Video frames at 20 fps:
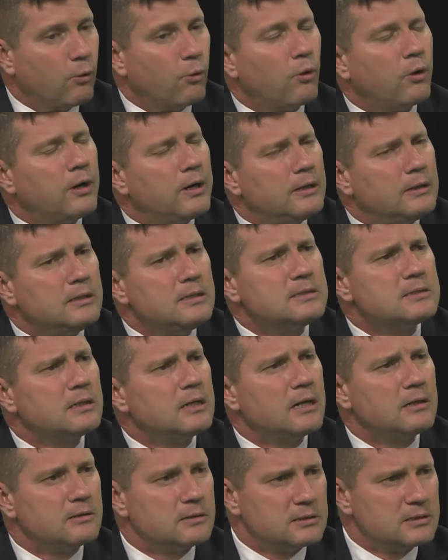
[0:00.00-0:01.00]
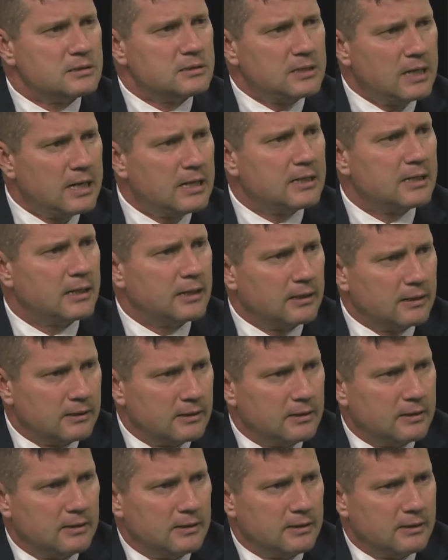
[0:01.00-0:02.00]
Or at least an understanding
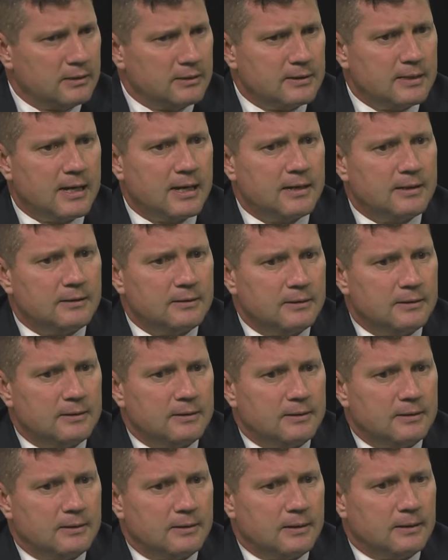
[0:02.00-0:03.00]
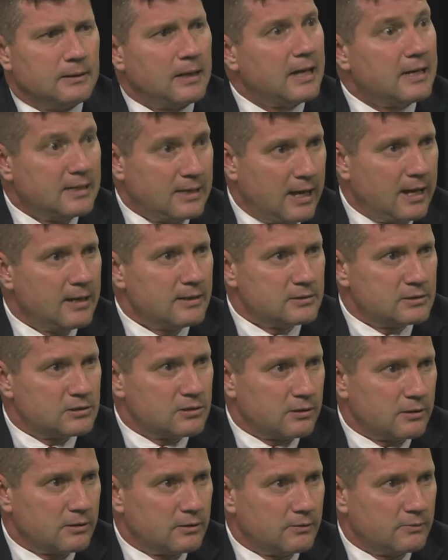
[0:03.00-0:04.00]
that, like
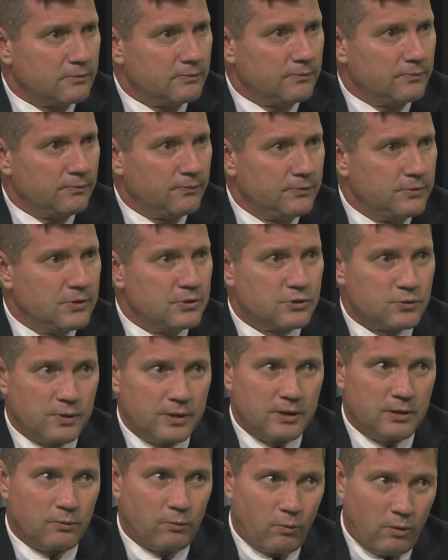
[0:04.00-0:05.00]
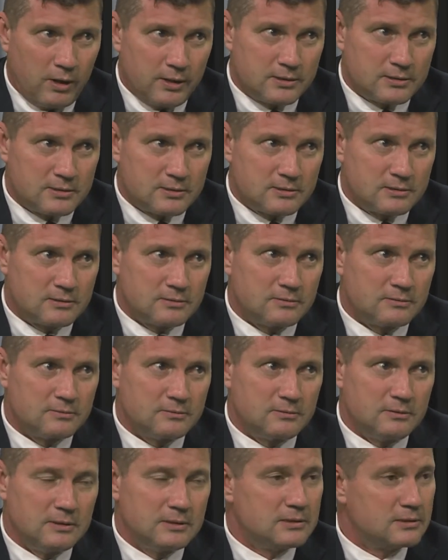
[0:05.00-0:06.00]
cancer, you treat it once,
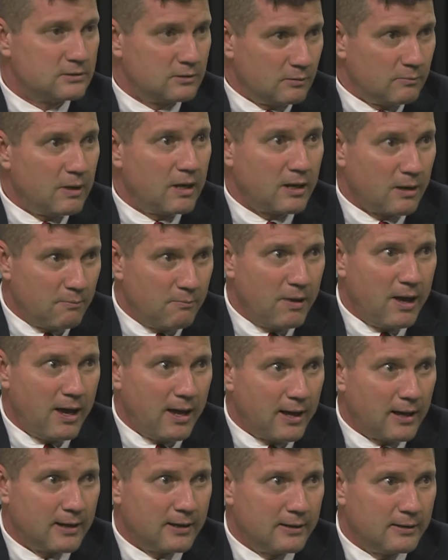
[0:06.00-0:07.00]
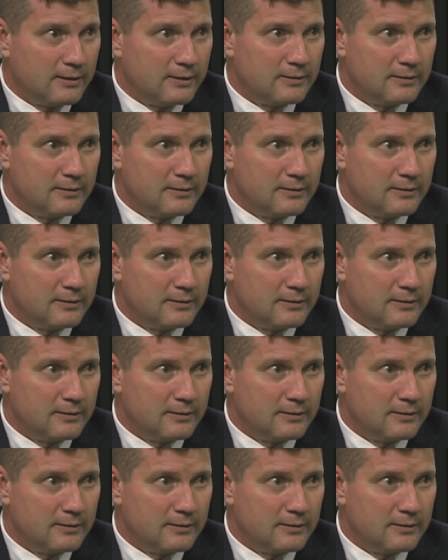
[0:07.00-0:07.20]
it still may come back.